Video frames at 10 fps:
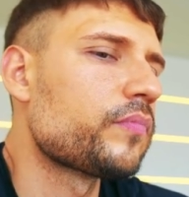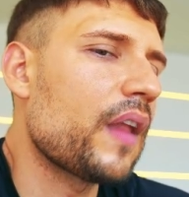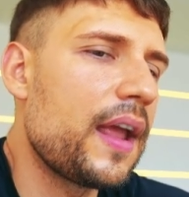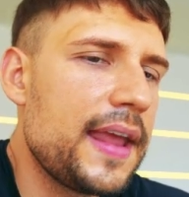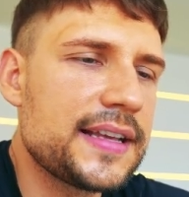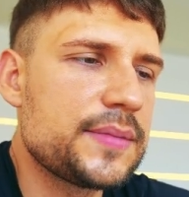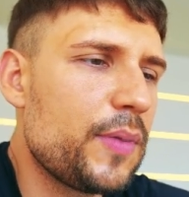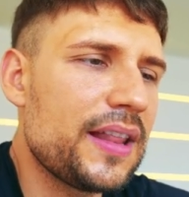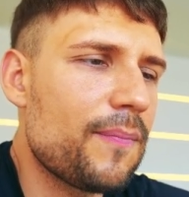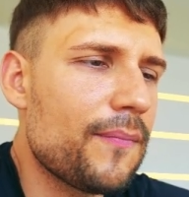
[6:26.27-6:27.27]
Yes,
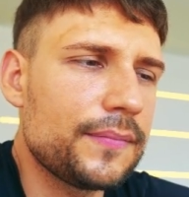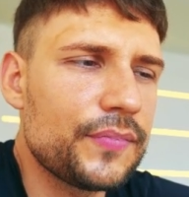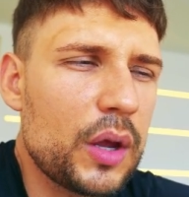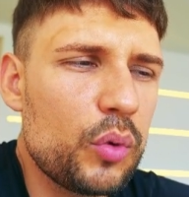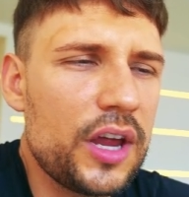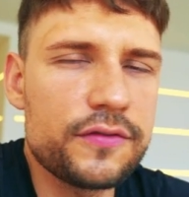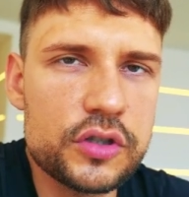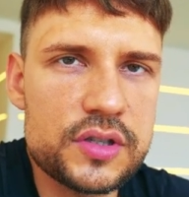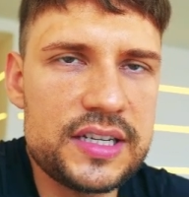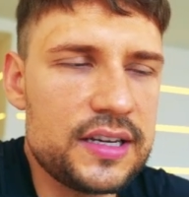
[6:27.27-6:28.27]
but we have to
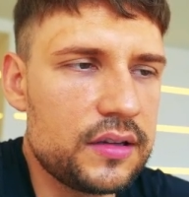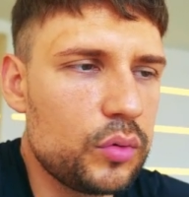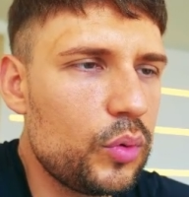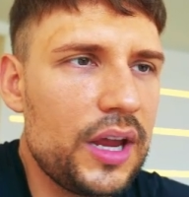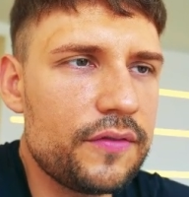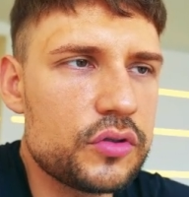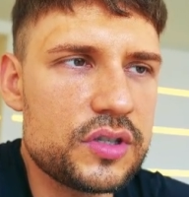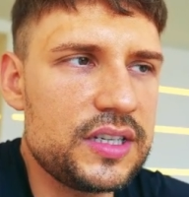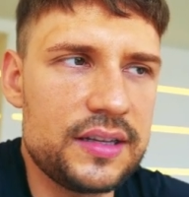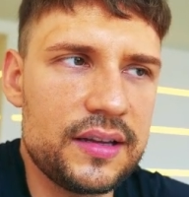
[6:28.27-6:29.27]
see it. We have to
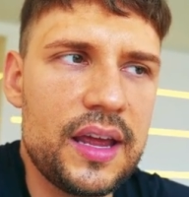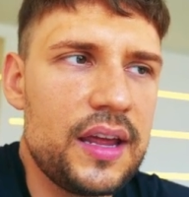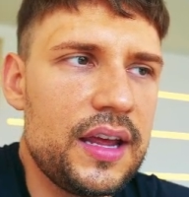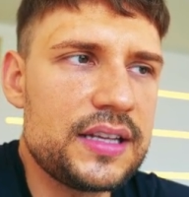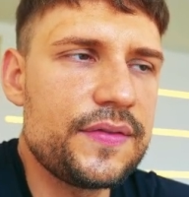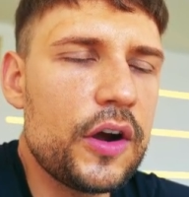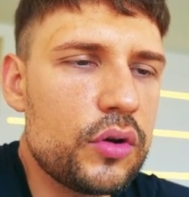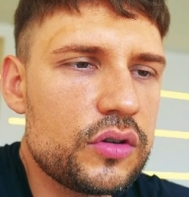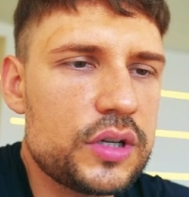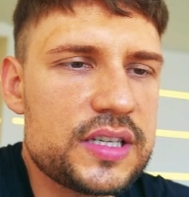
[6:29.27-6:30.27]
see it. It's very
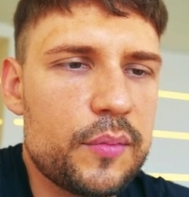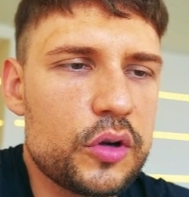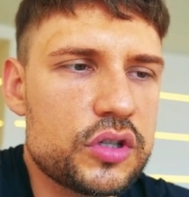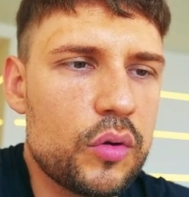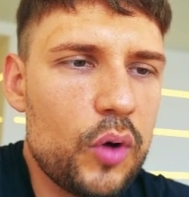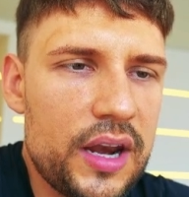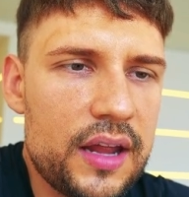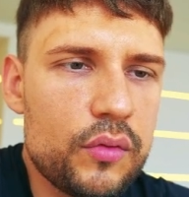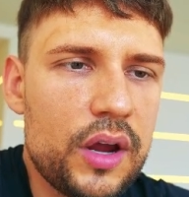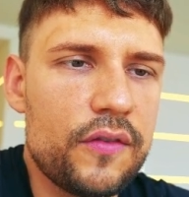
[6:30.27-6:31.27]
interesting because on one hand
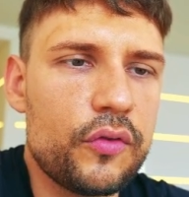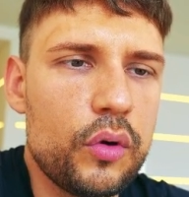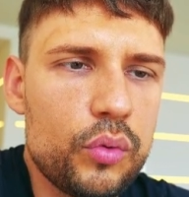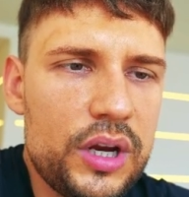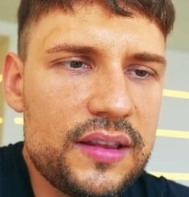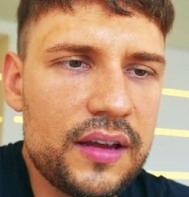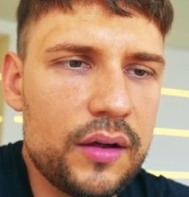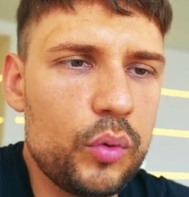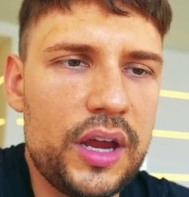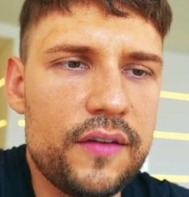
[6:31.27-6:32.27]
we have
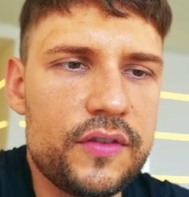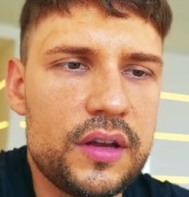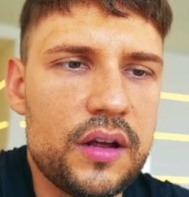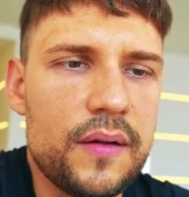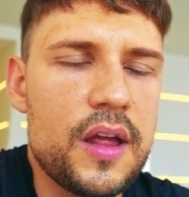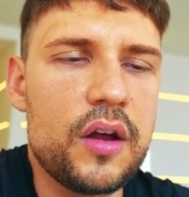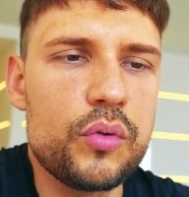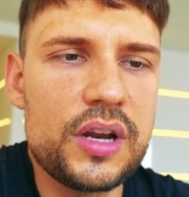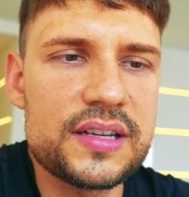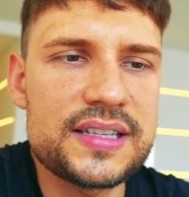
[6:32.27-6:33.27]
the
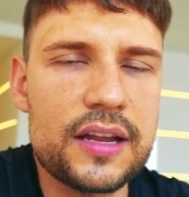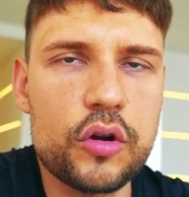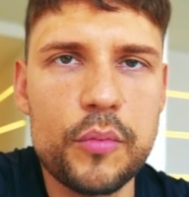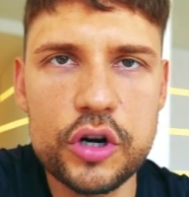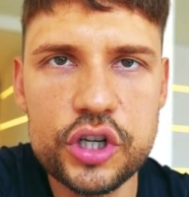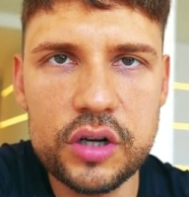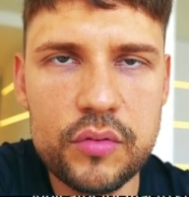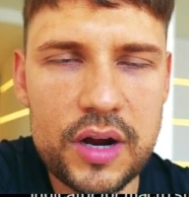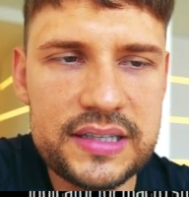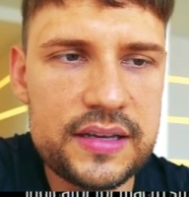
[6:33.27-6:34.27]
real estate commercial
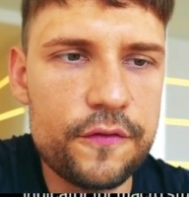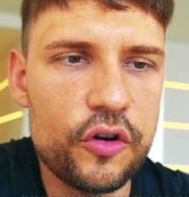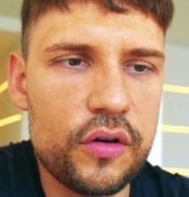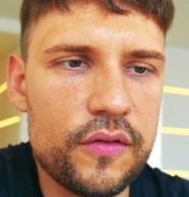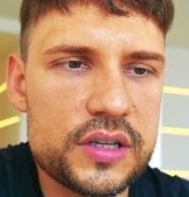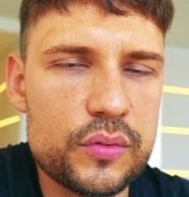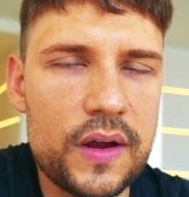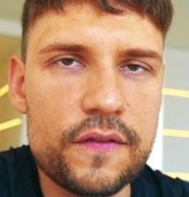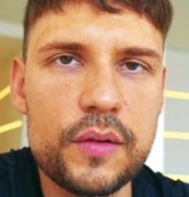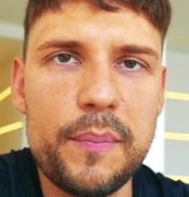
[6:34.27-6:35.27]
crisis in front of us. We
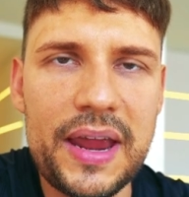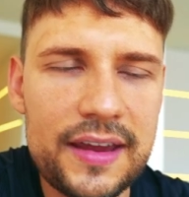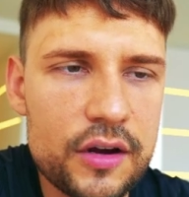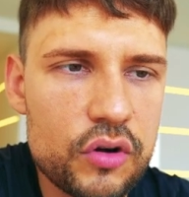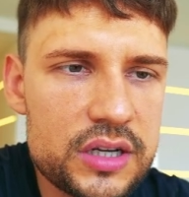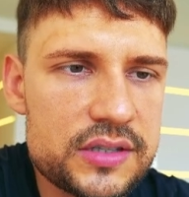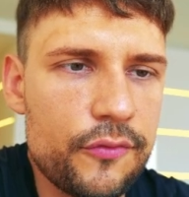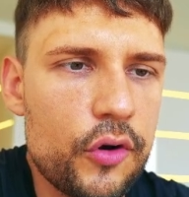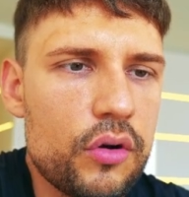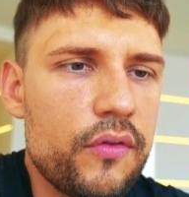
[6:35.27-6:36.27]
have the banking crisis in
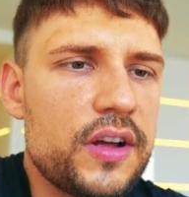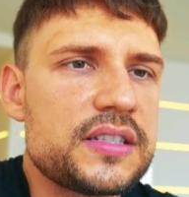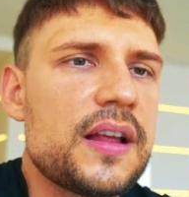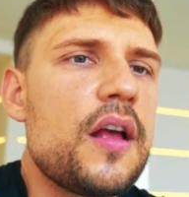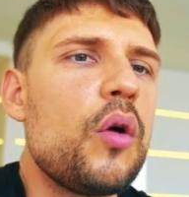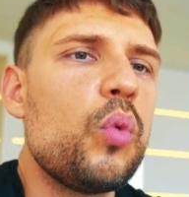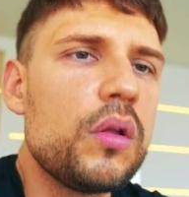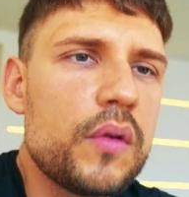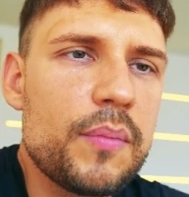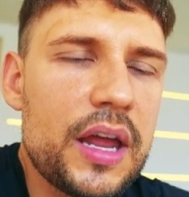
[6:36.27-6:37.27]
front of us. Will
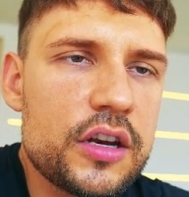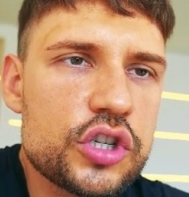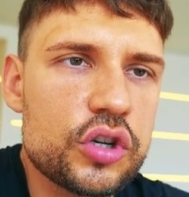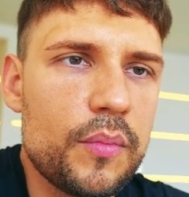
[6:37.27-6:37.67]
we manage